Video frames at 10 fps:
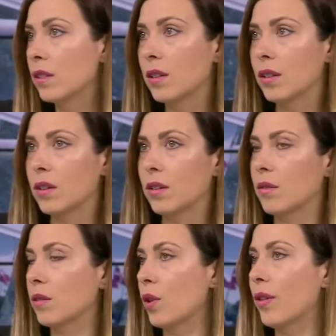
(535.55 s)

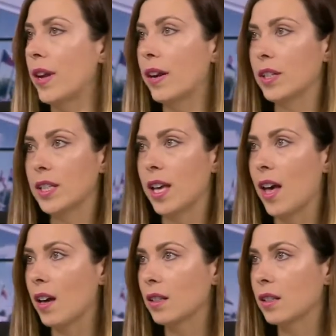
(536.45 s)
solidarity
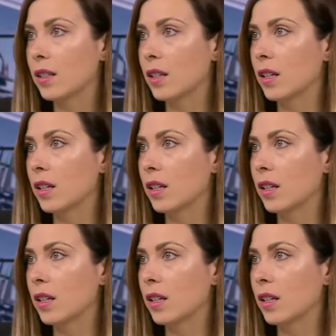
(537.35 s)
acts